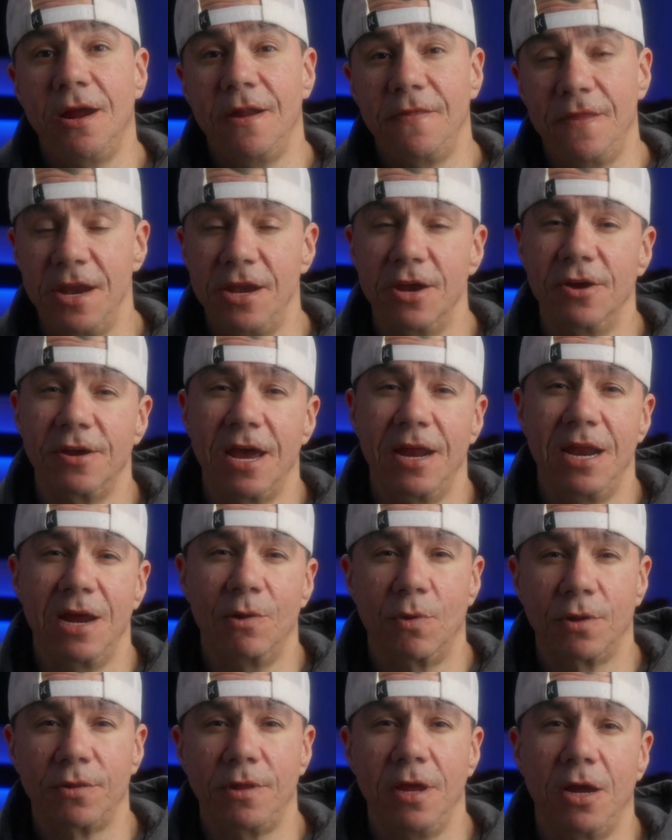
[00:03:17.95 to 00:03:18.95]
Then you're getting
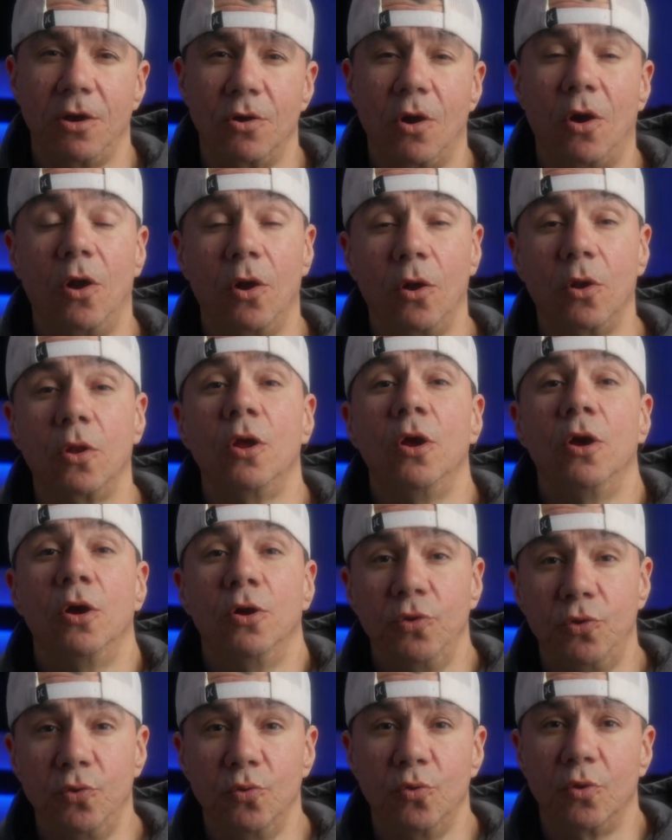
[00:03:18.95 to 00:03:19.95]
what they call
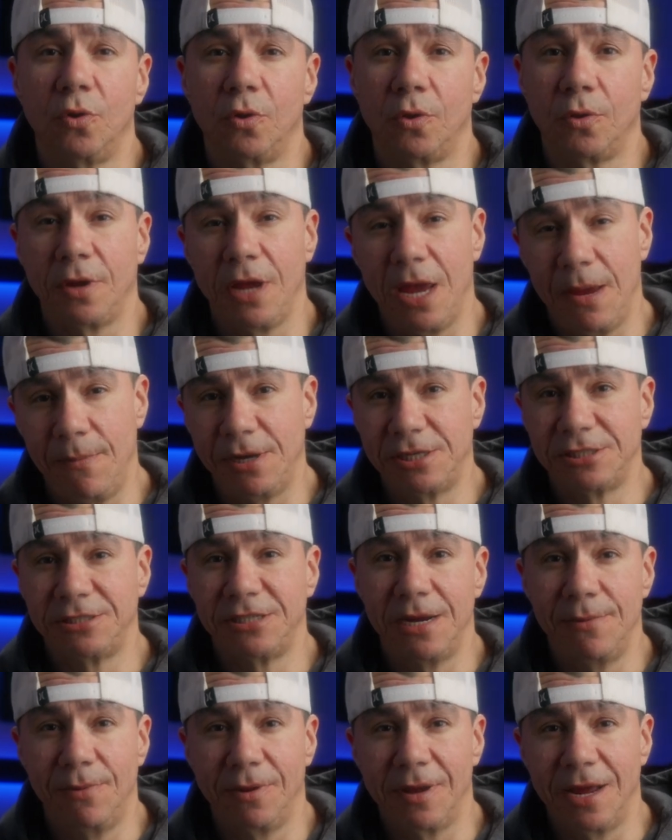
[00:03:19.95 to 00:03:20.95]
dual image
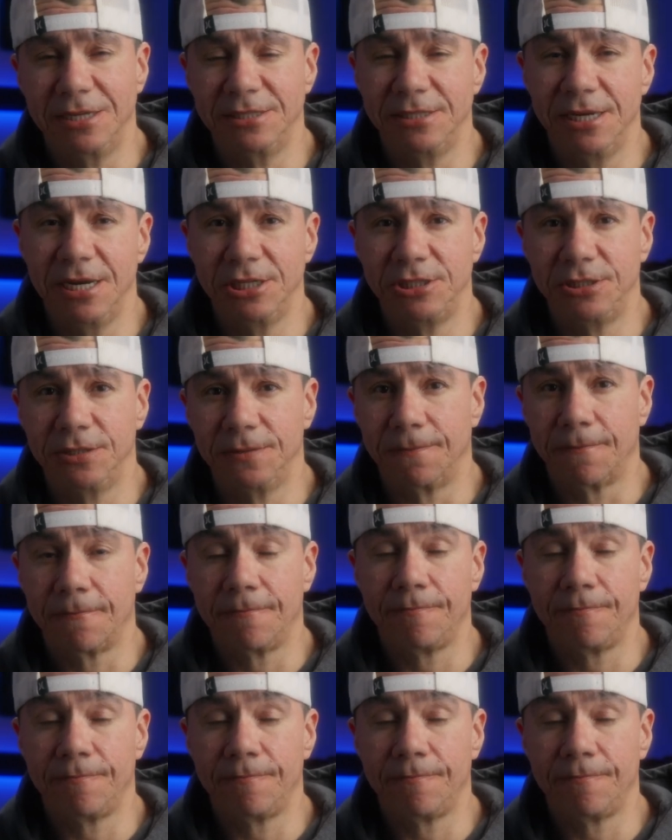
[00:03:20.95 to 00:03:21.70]
stabilization.